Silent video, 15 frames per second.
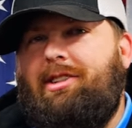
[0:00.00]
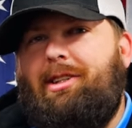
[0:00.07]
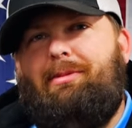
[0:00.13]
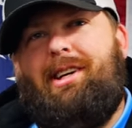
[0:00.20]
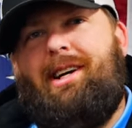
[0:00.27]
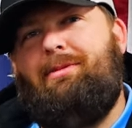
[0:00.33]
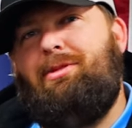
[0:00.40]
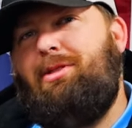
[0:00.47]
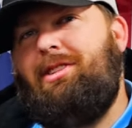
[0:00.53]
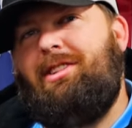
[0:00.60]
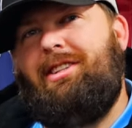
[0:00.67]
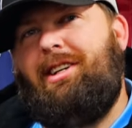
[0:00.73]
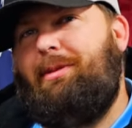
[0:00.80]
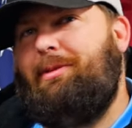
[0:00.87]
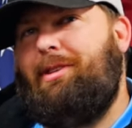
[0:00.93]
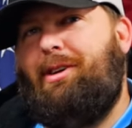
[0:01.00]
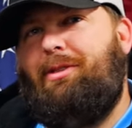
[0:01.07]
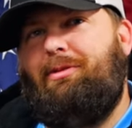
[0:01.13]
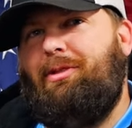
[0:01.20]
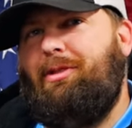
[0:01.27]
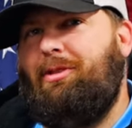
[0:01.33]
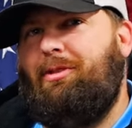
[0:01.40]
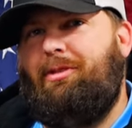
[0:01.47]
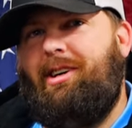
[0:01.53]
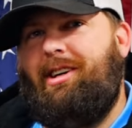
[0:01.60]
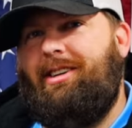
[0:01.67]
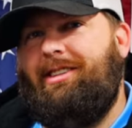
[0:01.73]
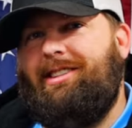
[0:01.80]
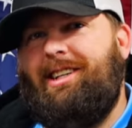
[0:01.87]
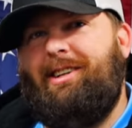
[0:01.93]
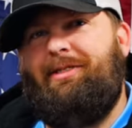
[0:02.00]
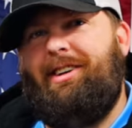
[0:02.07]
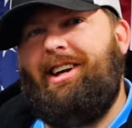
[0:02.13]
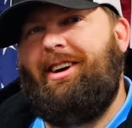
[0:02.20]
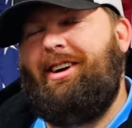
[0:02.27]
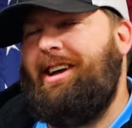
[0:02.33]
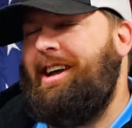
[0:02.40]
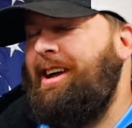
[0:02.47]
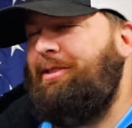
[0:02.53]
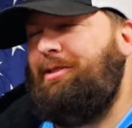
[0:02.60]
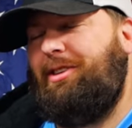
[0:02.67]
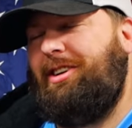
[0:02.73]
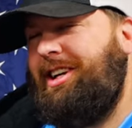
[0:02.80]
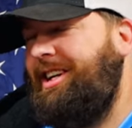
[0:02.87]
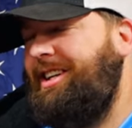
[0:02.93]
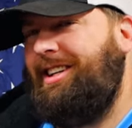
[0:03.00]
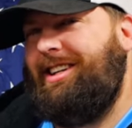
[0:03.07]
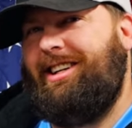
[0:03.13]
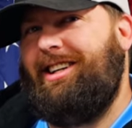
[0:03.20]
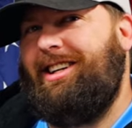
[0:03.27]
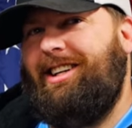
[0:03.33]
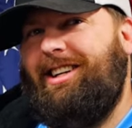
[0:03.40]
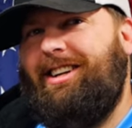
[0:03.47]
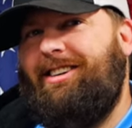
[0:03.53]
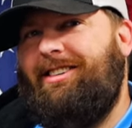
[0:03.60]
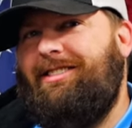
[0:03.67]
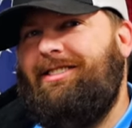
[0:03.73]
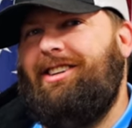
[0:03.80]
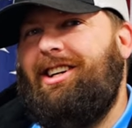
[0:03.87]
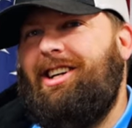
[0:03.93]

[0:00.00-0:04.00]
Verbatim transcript: sometimes you just let them talk for a little while and see if they uh, ever get that. You know,